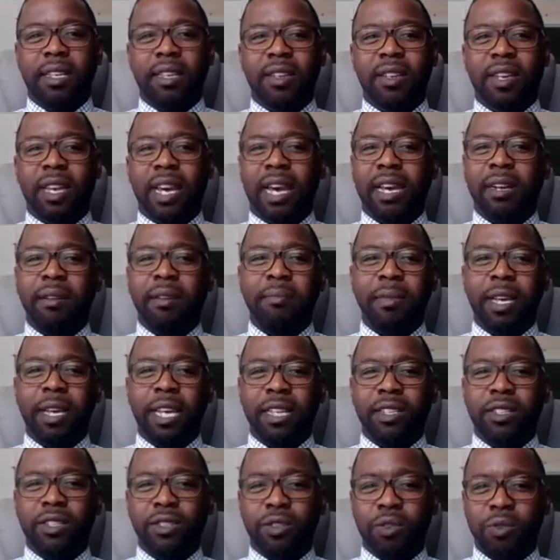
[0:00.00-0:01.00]
You got to
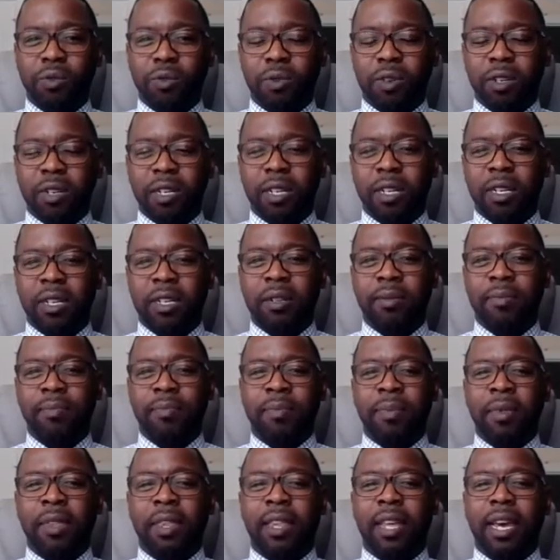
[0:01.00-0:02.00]
make sure
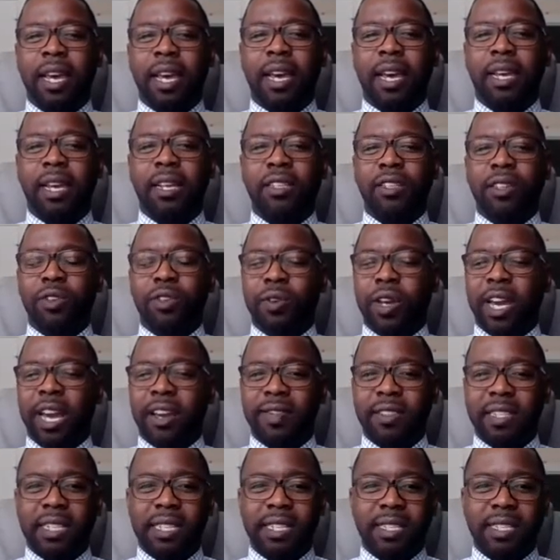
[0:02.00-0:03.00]
that you
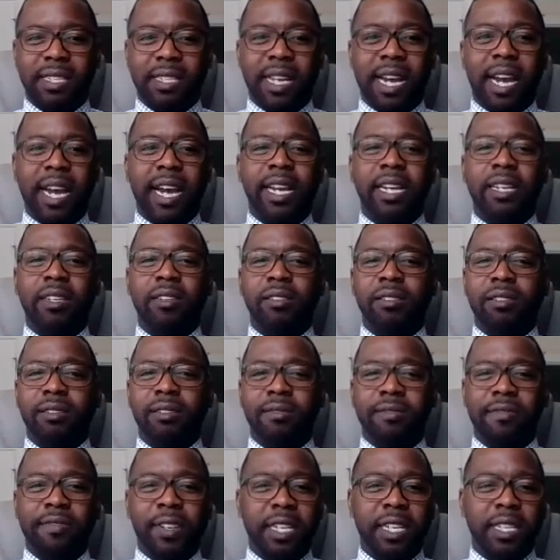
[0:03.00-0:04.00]
have the desire,
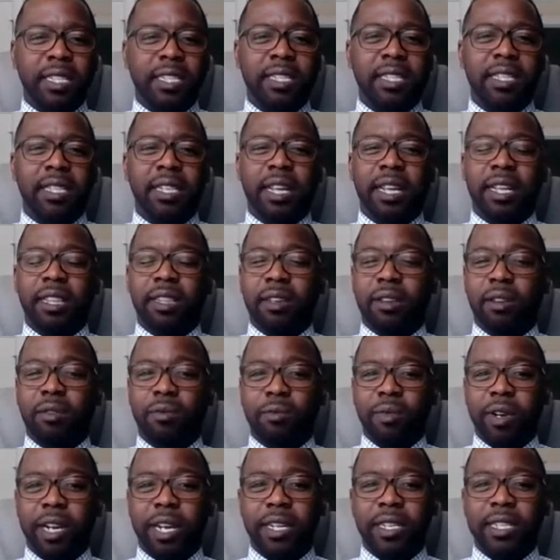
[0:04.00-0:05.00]
the vision, and the
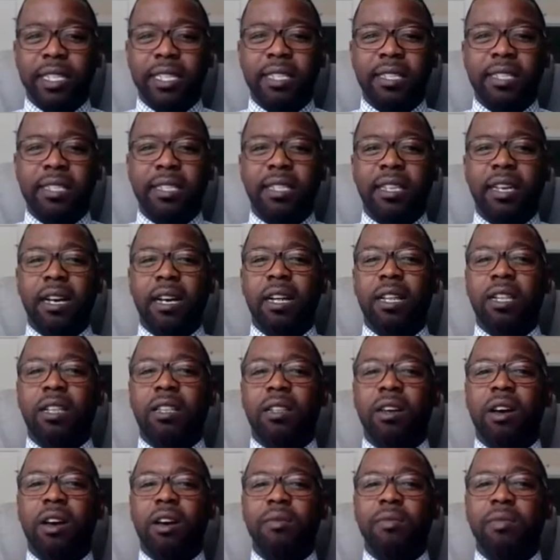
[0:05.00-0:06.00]
awareness
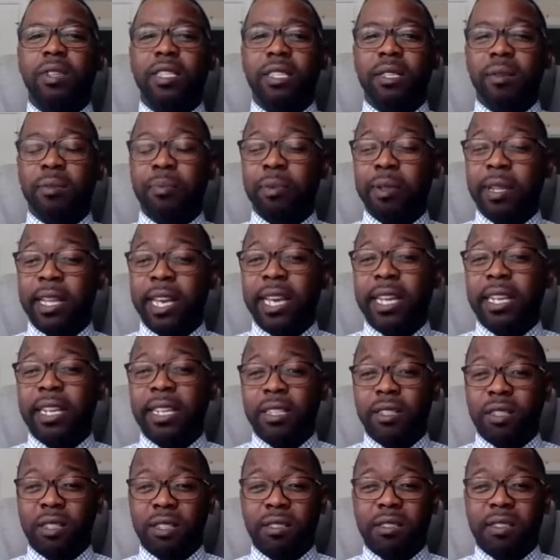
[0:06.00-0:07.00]
along with the
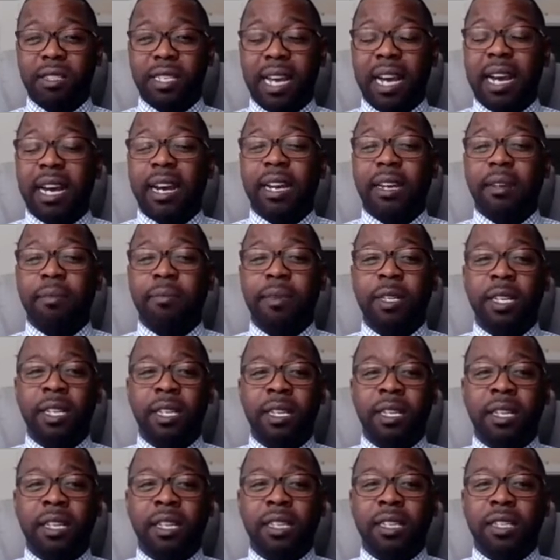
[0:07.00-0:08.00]
planning time
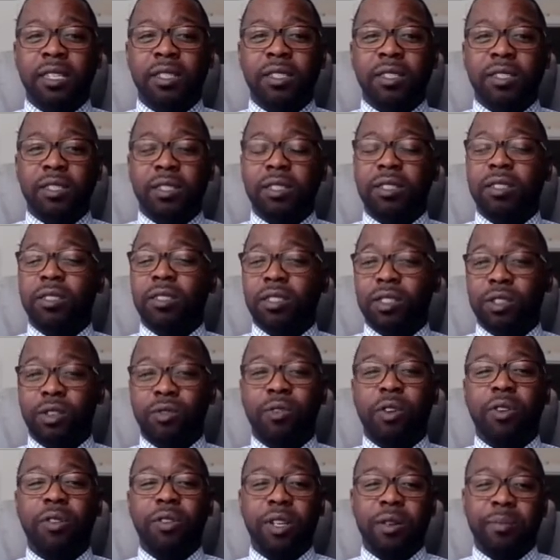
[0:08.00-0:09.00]
to
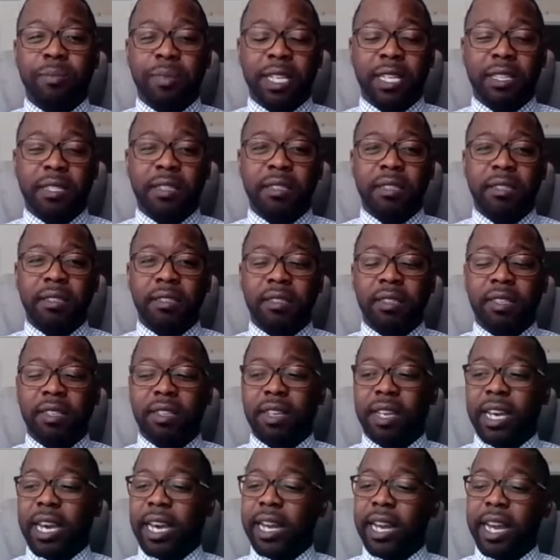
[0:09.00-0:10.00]
grow your business.
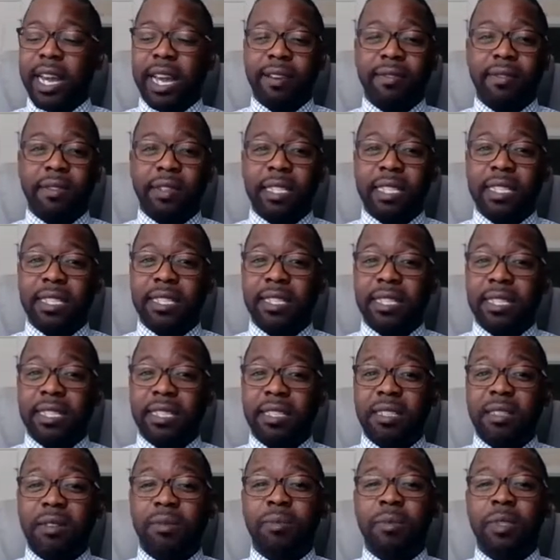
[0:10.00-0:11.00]
You got to have good
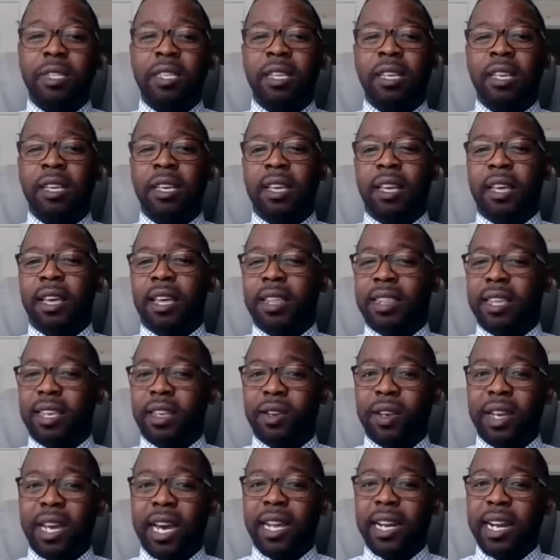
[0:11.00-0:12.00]
systems, and then
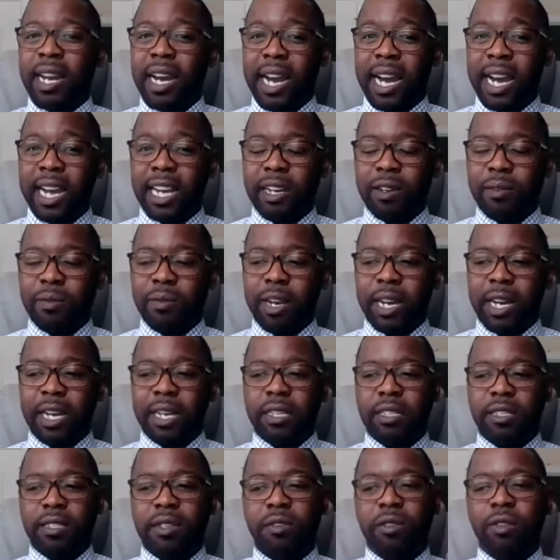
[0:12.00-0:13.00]
you got to hire
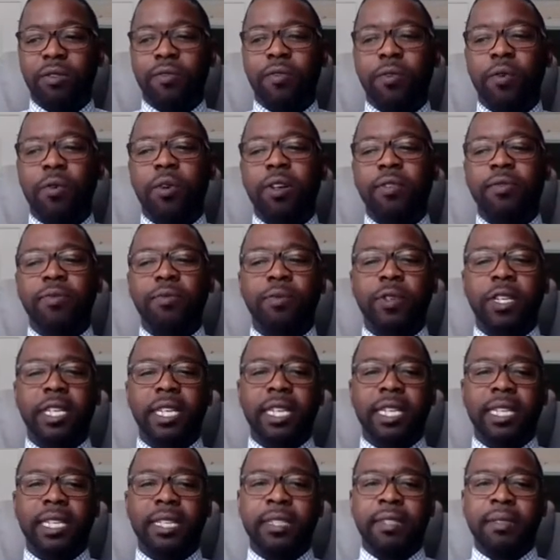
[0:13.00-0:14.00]
right. So the 4th one
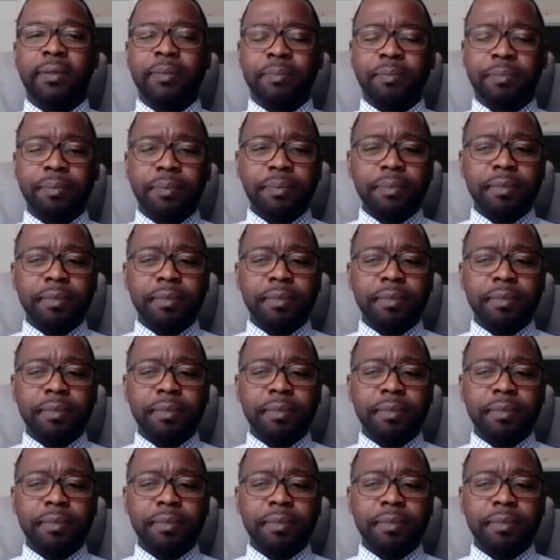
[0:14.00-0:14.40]
is